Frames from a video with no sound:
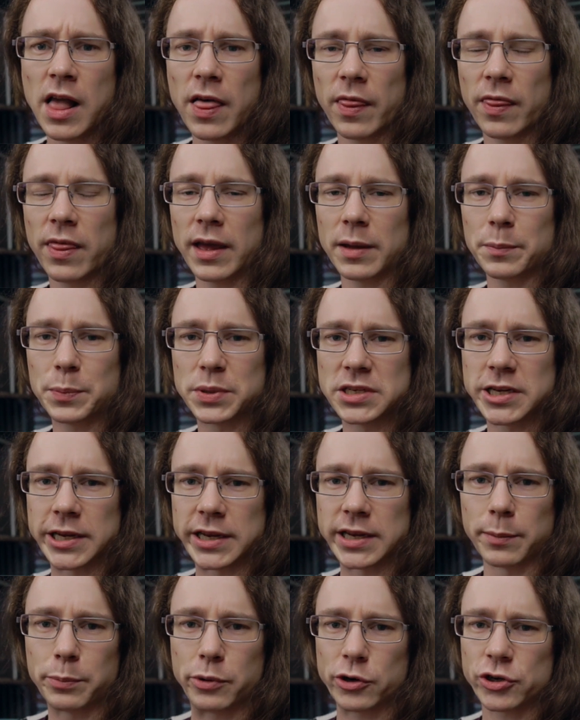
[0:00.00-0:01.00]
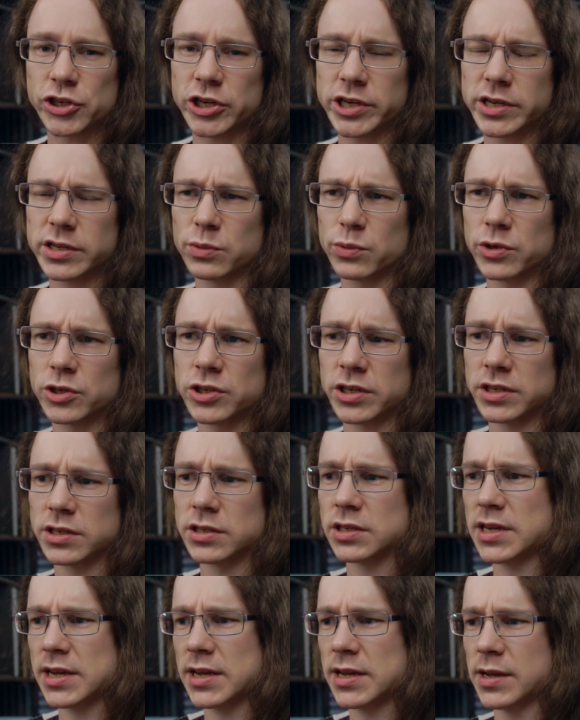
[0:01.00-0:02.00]
that particular project, which, as I
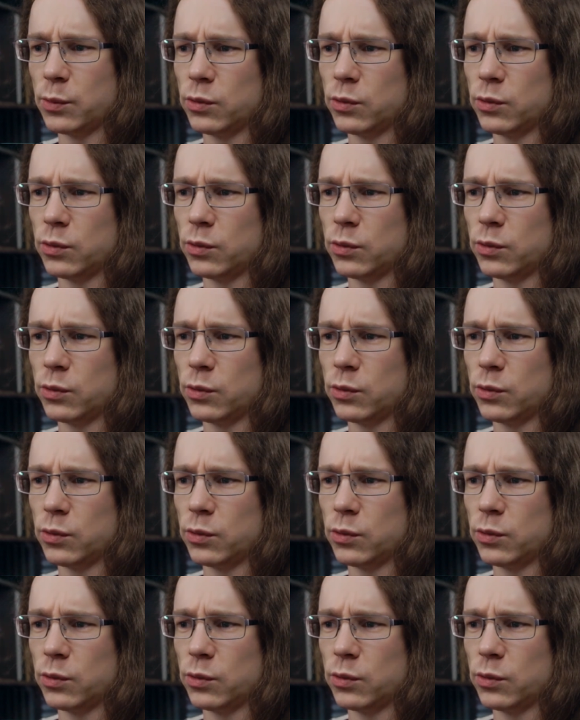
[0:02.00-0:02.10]
say,